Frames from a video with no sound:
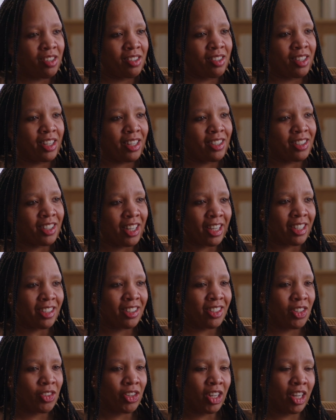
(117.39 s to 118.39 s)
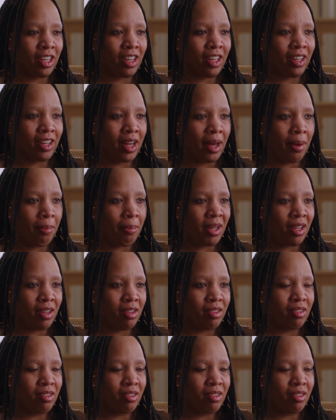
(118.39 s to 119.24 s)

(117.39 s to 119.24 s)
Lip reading: that it's like it's okay, they got me.